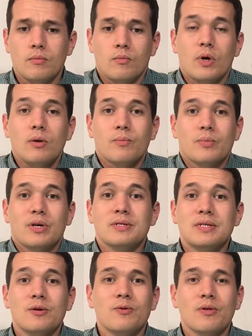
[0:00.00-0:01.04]
well,
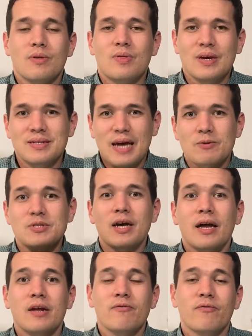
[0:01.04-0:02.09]
consider the things
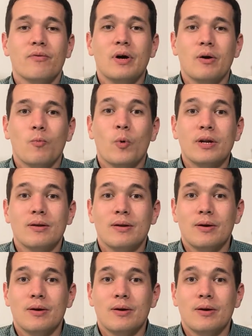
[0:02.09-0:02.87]
outside of what